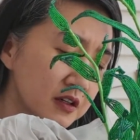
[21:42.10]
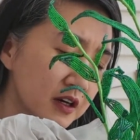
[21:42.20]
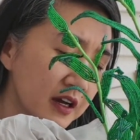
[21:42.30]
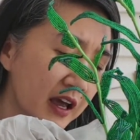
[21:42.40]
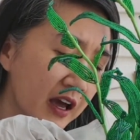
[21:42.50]

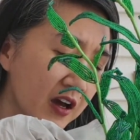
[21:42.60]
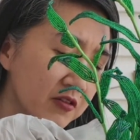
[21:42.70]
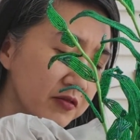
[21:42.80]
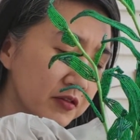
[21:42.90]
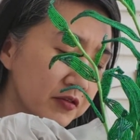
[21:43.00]
I
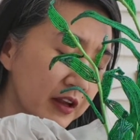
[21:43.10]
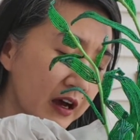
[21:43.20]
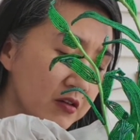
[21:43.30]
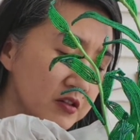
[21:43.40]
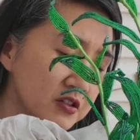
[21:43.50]
have
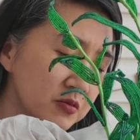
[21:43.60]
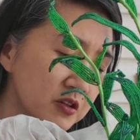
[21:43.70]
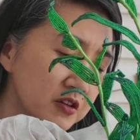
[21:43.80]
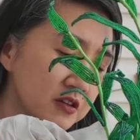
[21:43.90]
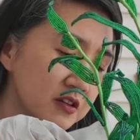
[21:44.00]
flowers
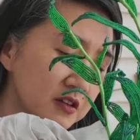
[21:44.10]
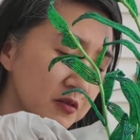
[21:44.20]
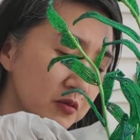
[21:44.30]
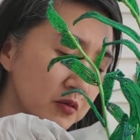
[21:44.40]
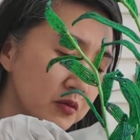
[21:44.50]
with
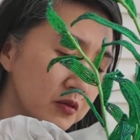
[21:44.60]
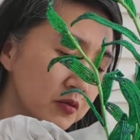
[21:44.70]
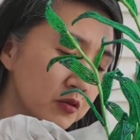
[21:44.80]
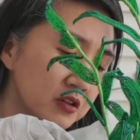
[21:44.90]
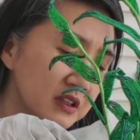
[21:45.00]

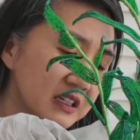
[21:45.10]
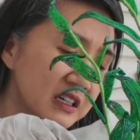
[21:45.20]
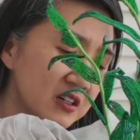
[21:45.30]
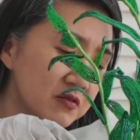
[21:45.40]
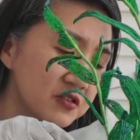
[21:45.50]
or
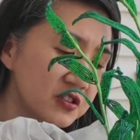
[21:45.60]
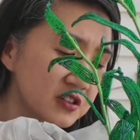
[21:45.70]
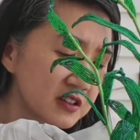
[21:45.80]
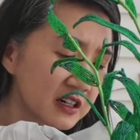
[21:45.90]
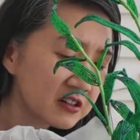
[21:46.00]
leaves
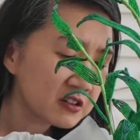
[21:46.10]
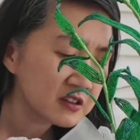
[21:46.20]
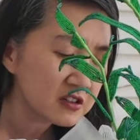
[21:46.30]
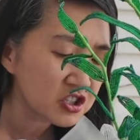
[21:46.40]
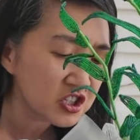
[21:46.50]
that are
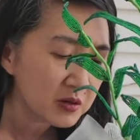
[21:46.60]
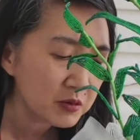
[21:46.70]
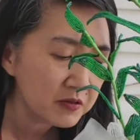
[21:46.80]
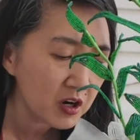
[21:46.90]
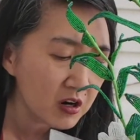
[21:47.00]
in the
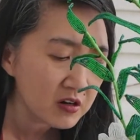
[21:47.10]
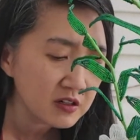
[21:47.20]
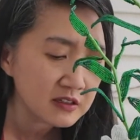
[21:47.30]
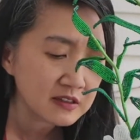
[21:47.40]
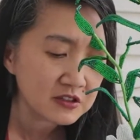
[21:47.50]
shape of a
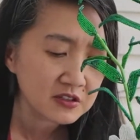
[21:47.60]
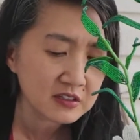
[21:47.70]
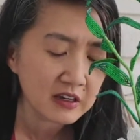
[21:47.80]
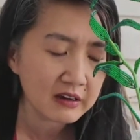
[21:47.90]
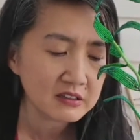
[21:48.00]
heart. It's
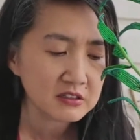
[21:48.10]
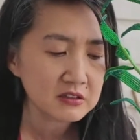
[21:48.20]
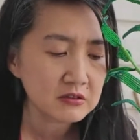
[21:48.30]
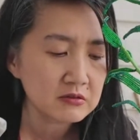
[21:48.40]
just not